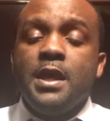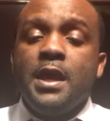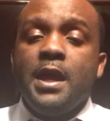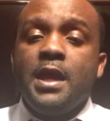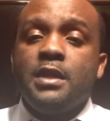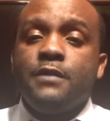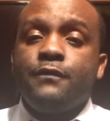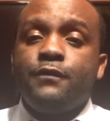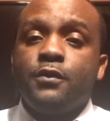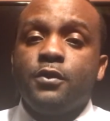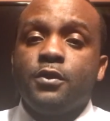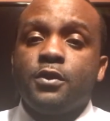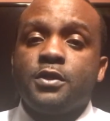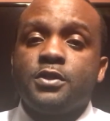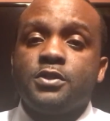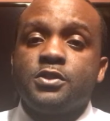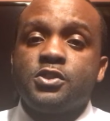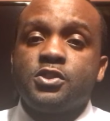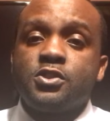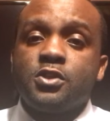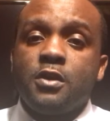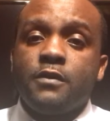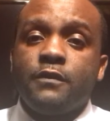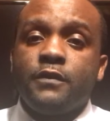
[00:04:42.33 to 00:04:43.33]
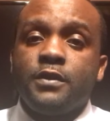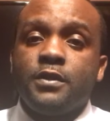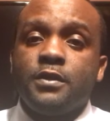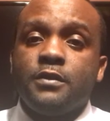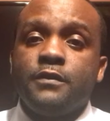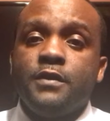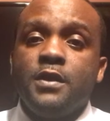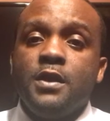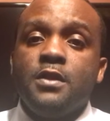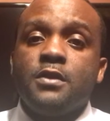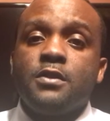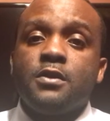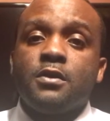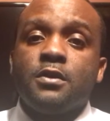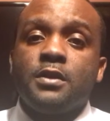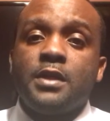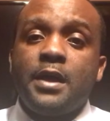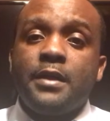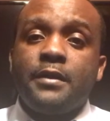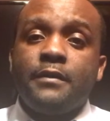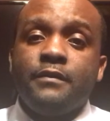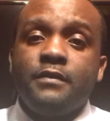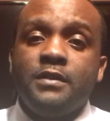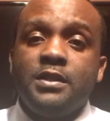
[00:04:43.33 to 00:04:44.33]
and if you're a conservative, there are a
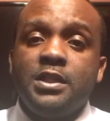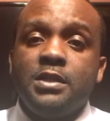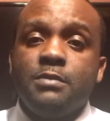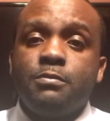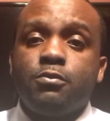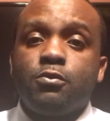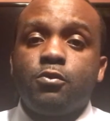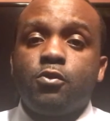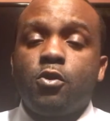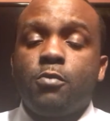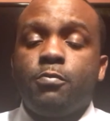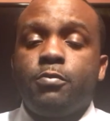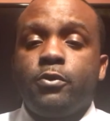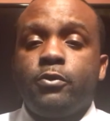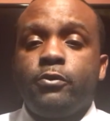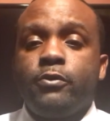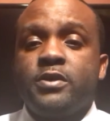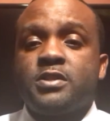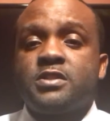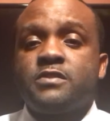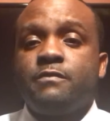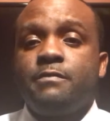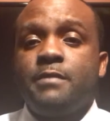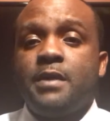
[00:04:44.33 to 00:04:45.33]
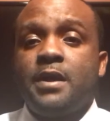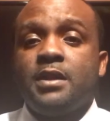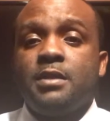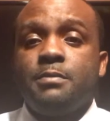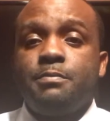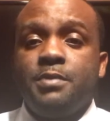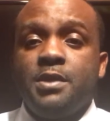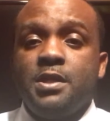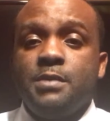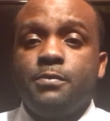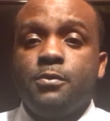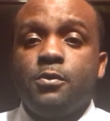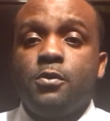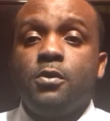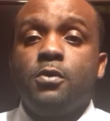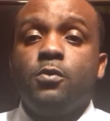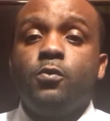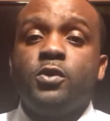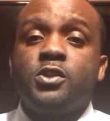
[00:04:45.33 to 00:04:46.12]
lot of liberal or progressive-minded people,